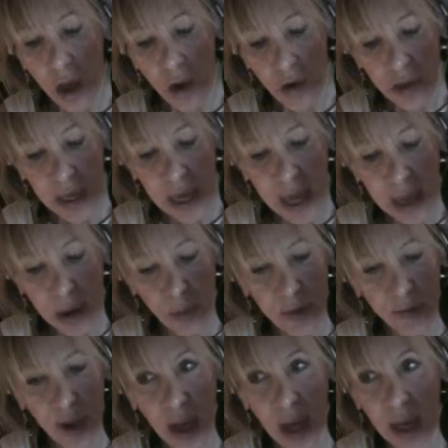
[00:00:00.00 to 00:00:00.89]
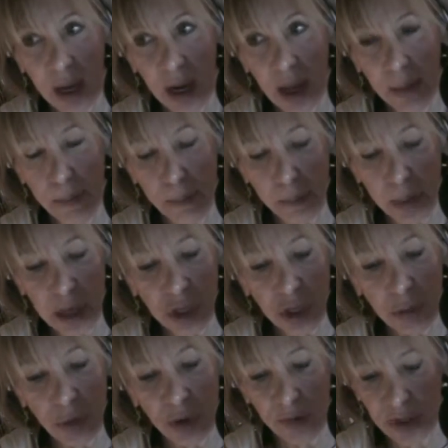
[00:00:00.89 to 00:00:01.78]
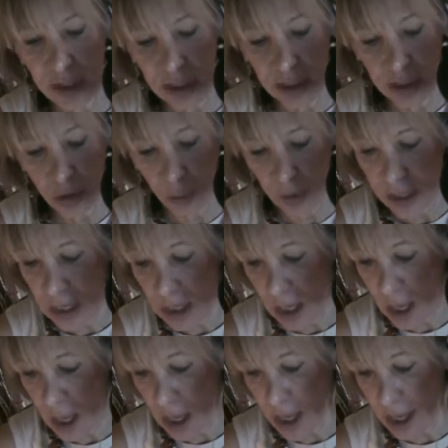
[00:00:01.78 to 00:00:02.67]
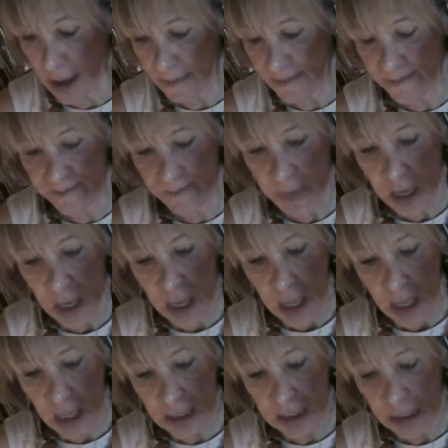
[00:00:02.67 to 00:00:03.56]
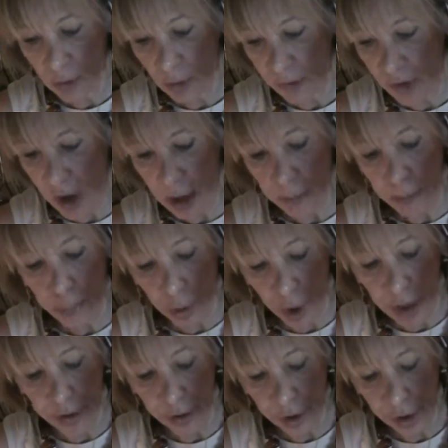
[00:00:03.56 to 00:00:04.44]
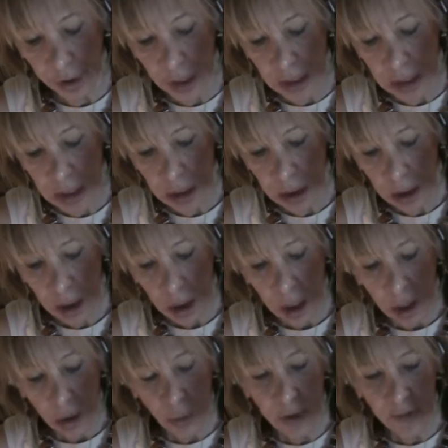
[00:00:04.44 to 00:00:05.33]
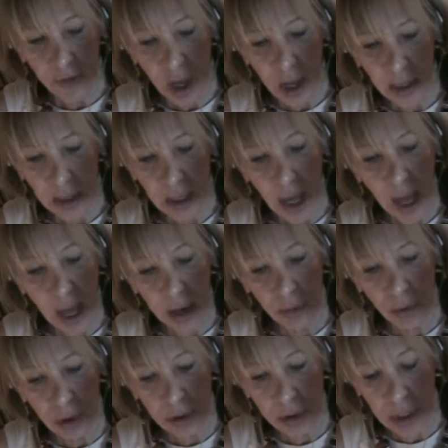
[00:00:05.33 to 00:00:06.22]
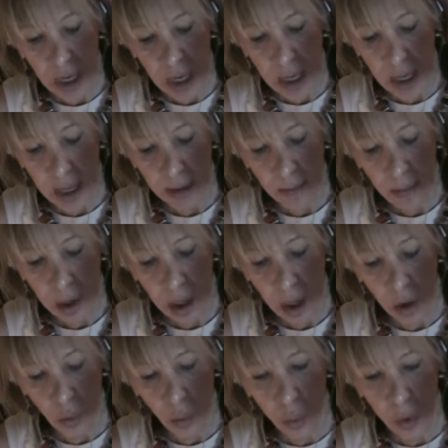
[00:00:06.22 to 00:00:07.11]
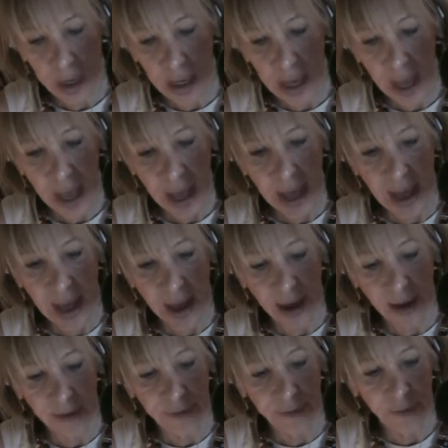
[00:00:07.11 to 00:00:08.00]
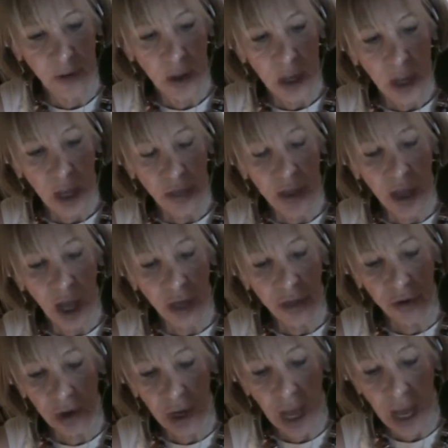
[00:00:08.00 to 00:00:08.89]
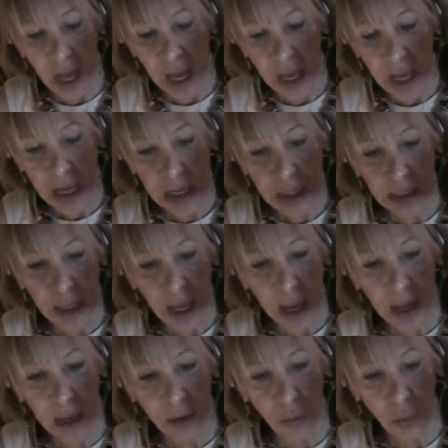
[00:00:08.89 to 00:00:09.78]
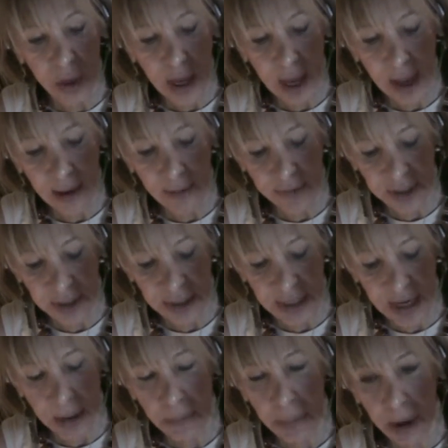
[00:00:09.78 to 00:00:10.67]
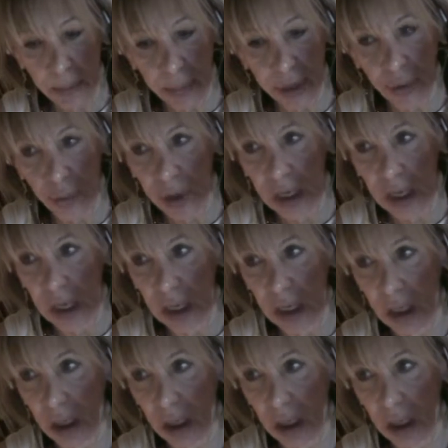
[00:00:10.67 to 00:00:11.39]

Okay, we've got a bunch of movies this week. Let's see, we've got Brotherhood, we've got Cairo Time, we have The Other Guys, and we have Step Up 3D.